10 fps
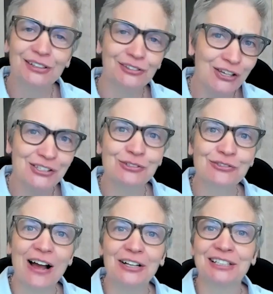lawsuits
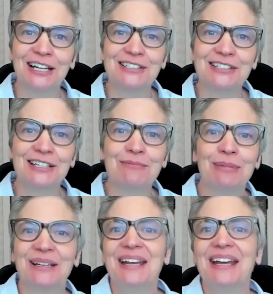filed against them,
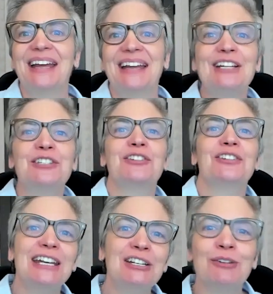but each
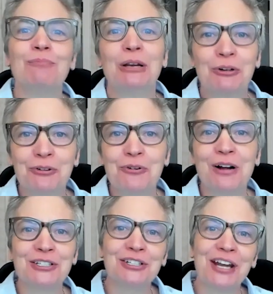each empirical
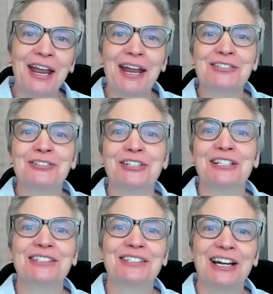question I answered in a
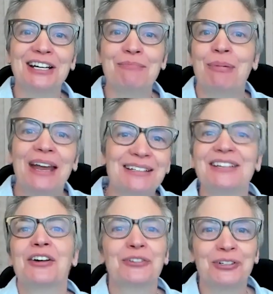study begged
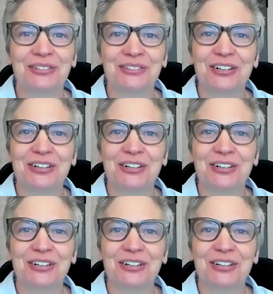another